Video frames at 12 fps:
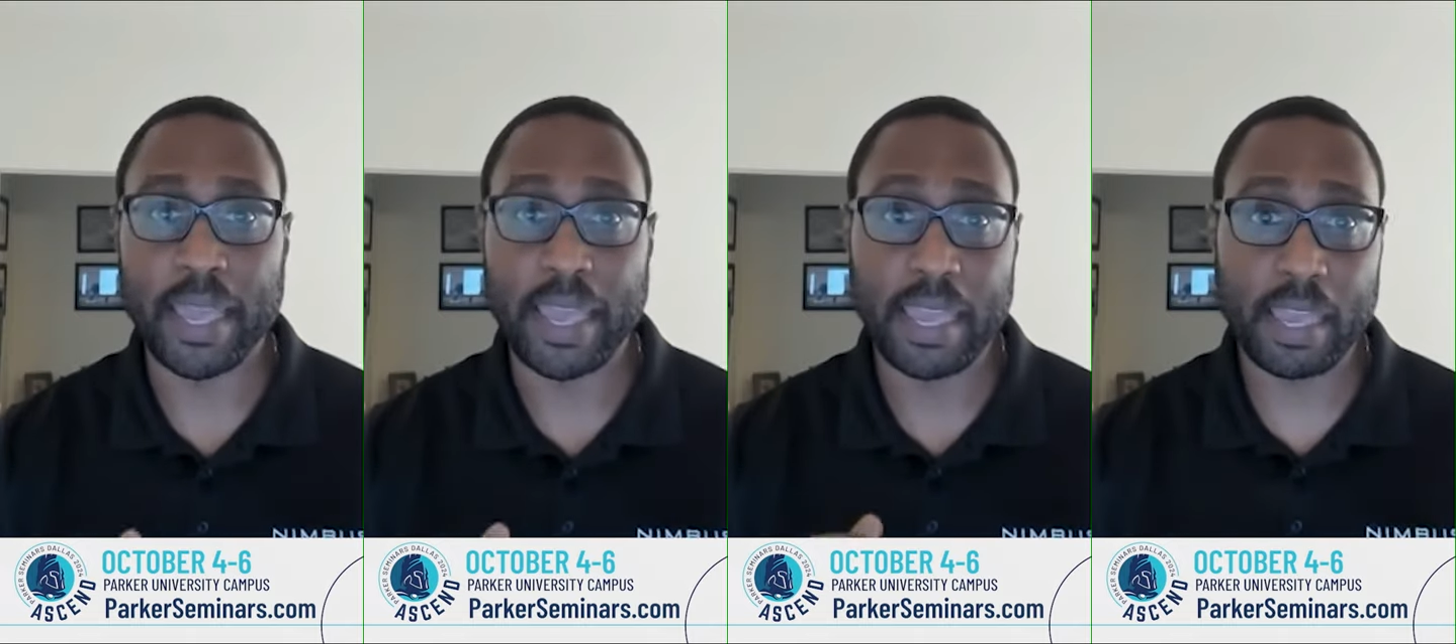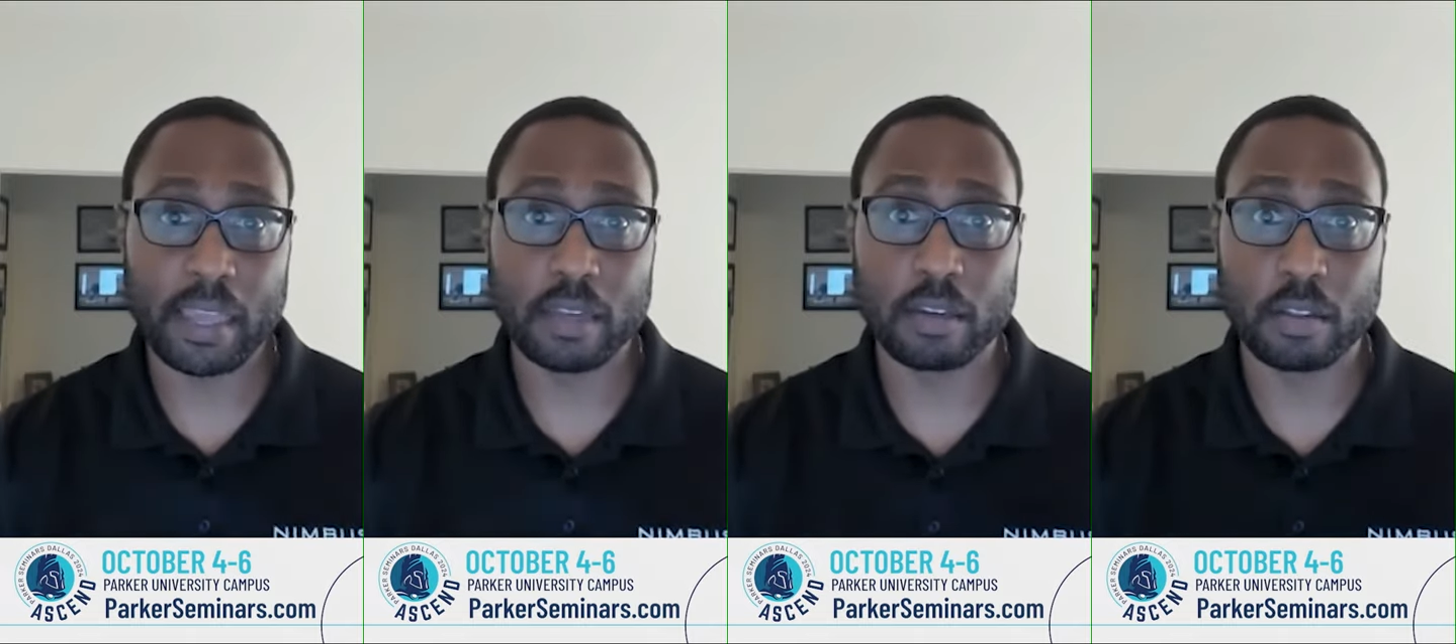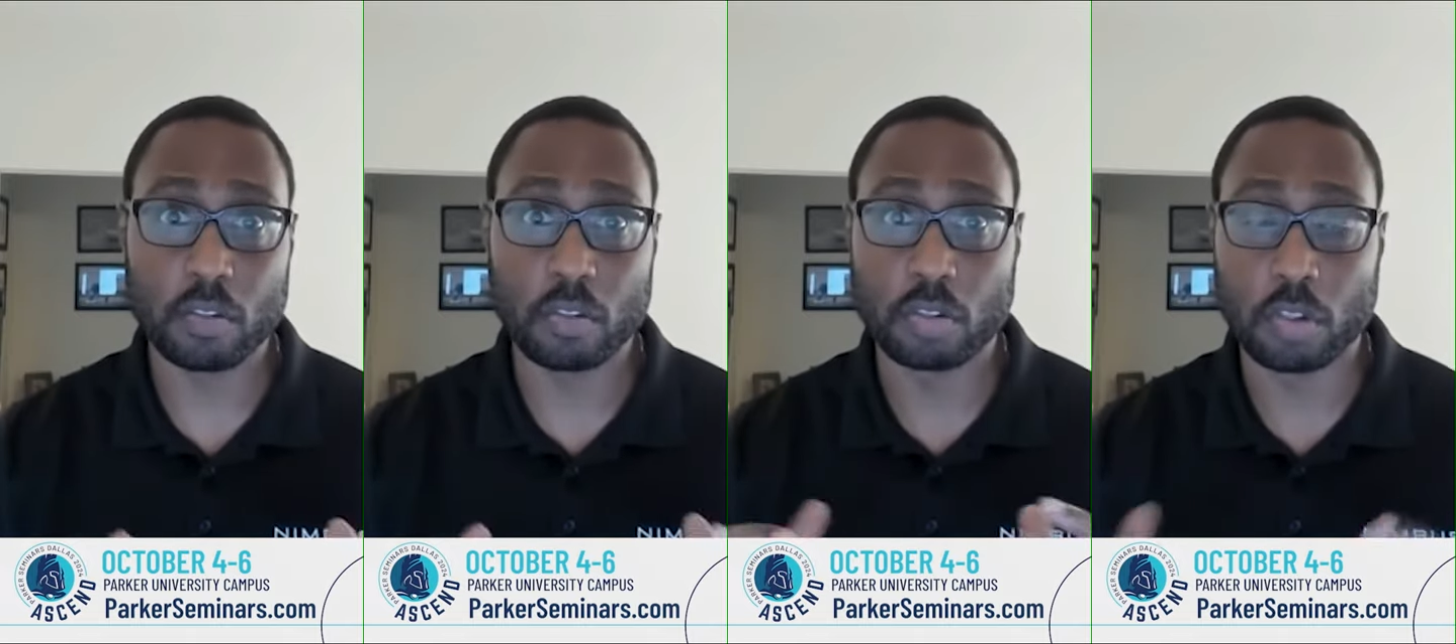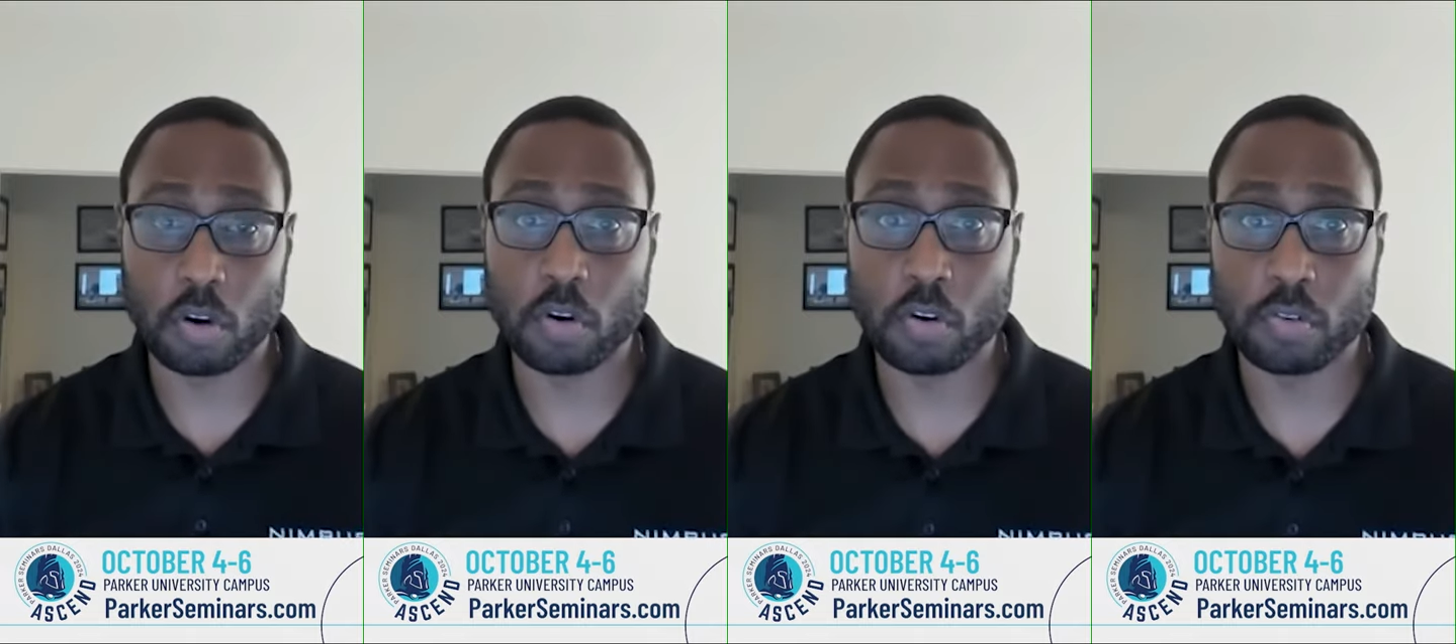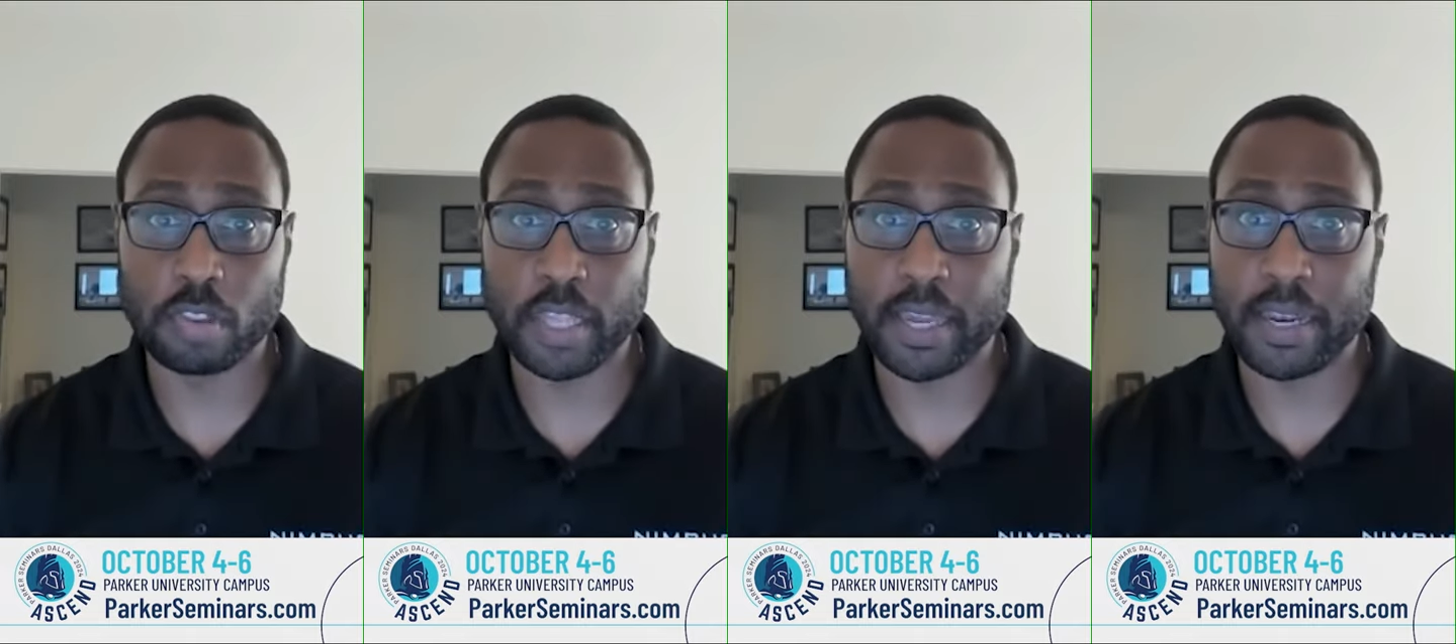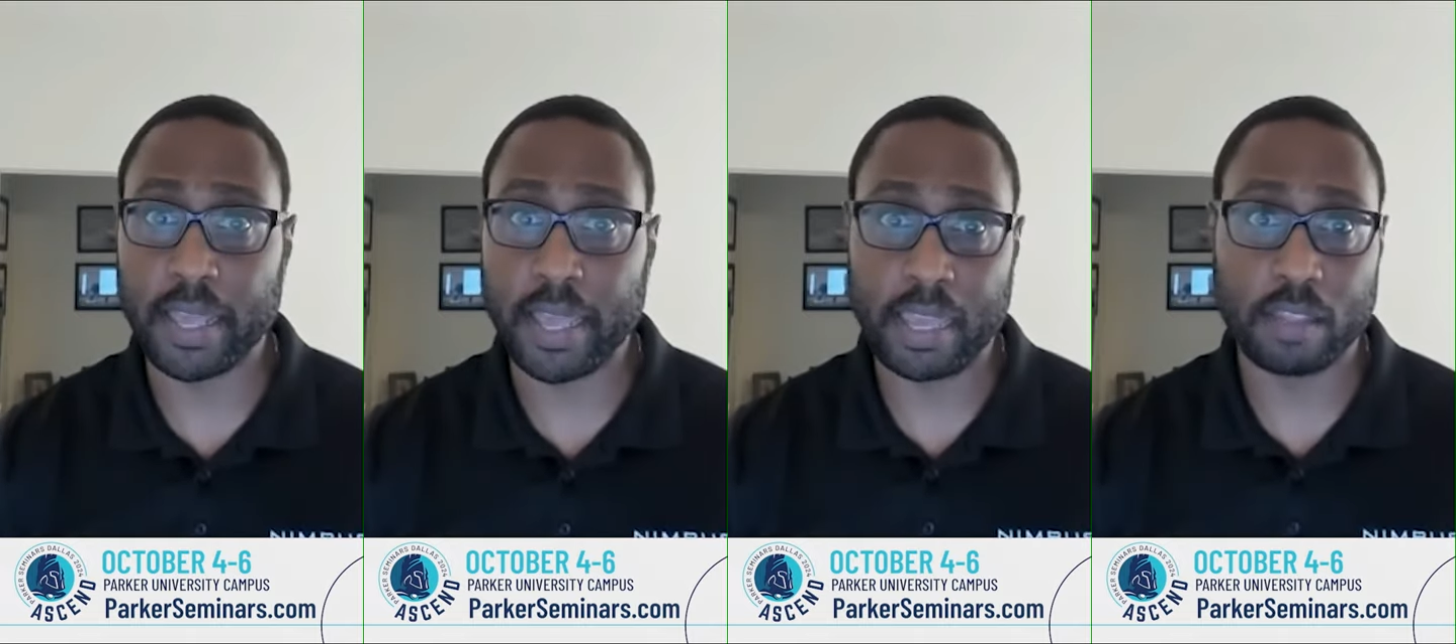and learned
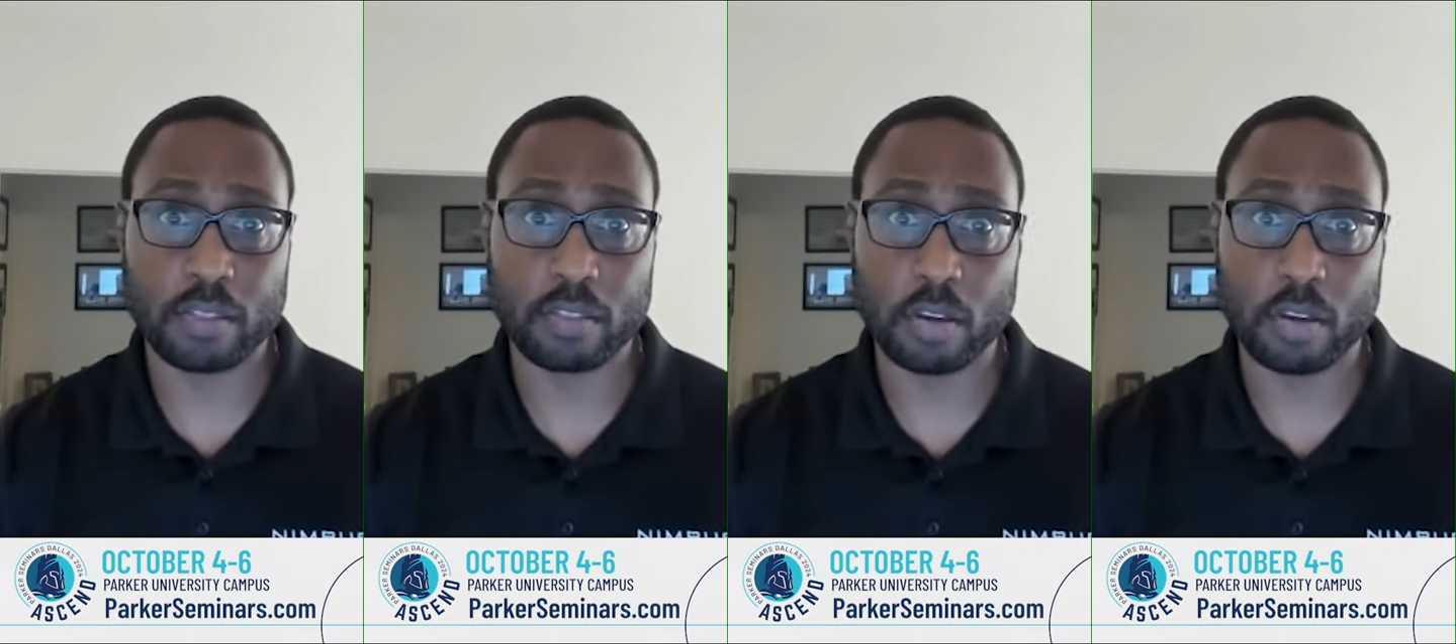that, hey,